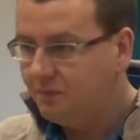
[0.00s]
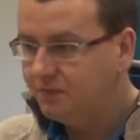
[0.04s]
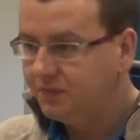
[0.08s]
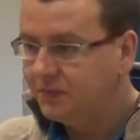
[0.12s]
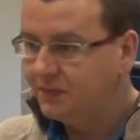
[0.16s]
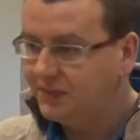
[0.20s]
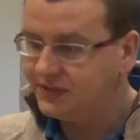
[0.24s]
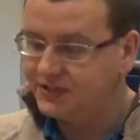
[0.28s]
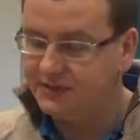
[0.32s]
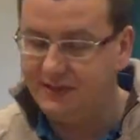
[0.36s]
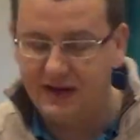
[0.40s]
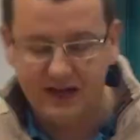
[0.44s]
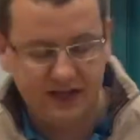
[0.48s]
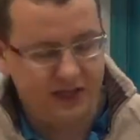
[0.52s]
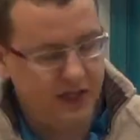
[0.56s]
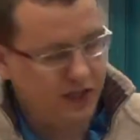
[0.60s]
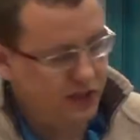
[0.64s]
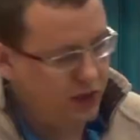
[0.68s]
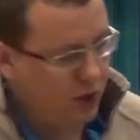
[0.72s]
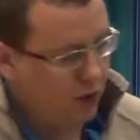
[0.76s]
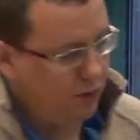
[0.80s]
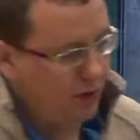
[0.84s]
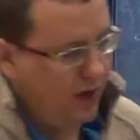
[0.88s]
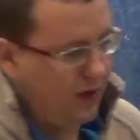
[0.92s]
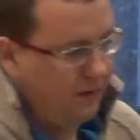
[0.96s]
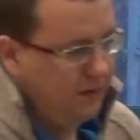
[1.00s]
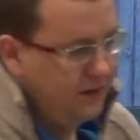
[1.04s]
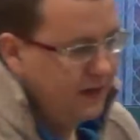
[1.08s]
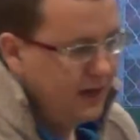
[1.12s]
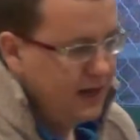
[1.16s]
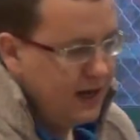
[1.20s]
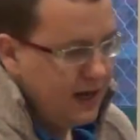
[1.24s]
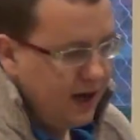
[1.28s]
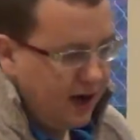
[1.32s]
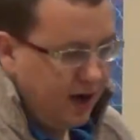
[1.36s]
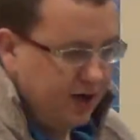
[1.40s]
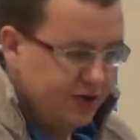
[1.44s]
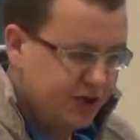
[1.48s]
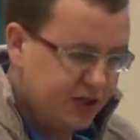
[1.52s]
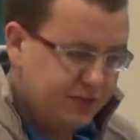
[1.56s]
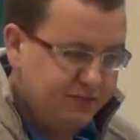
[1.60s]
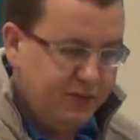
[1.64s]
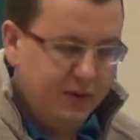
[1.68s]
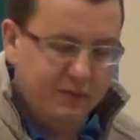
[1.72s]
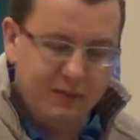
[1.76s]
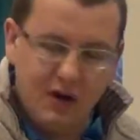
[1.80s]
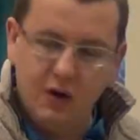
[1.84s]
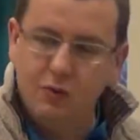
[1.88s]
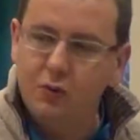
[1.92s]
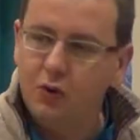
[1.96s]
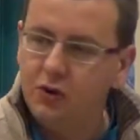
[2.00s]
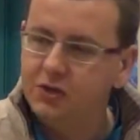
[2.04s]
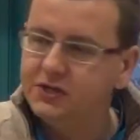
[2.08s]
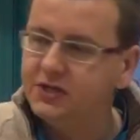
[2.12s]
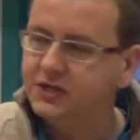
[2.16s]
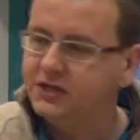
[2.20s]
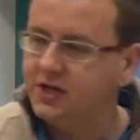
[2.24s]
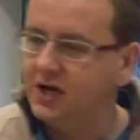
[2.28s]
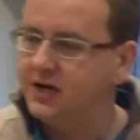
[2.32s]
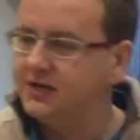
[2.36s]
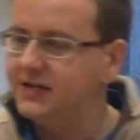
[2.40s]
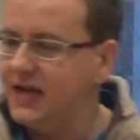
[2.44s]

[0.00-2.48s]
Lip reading: But Samantha thought, well, I'll just put my water jar